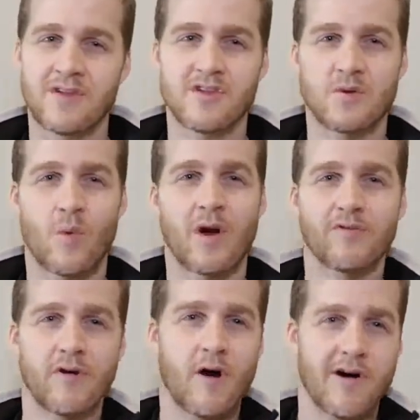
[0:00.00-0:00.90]
Just a
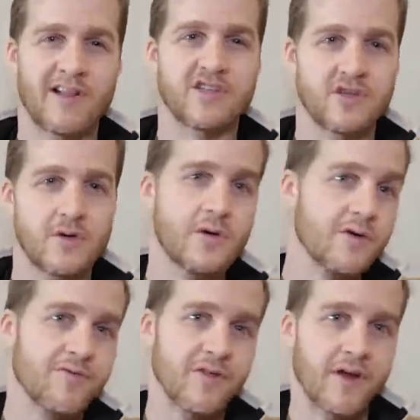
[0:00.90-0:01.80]
wonderful hearty stew,
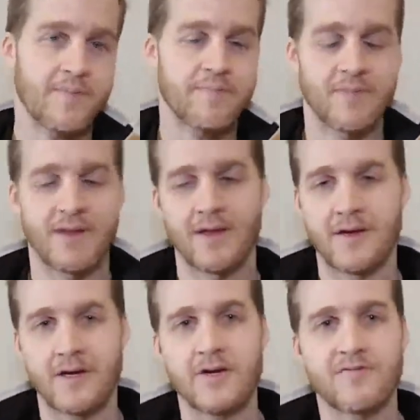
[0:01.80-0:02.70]
good for
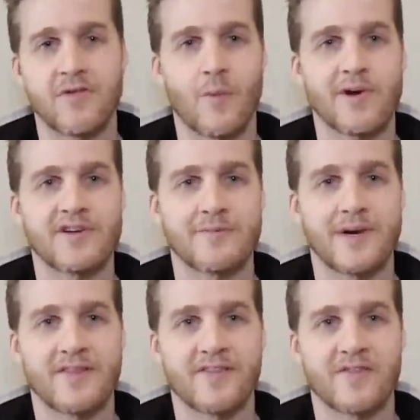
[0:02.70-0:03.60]
the winter
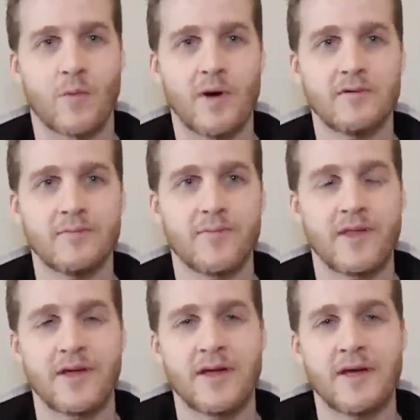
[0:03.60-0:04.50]
months as well.
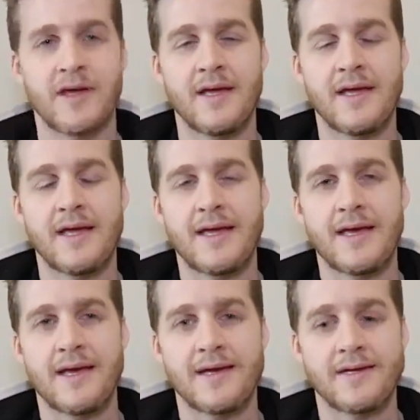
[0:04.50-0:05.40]

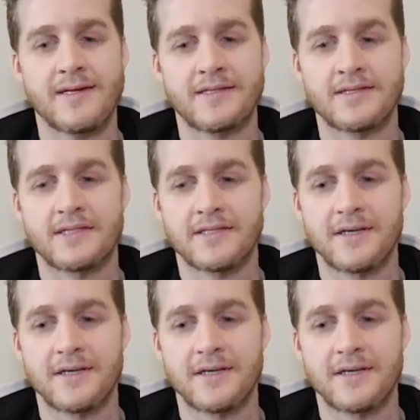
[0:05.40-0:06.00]
And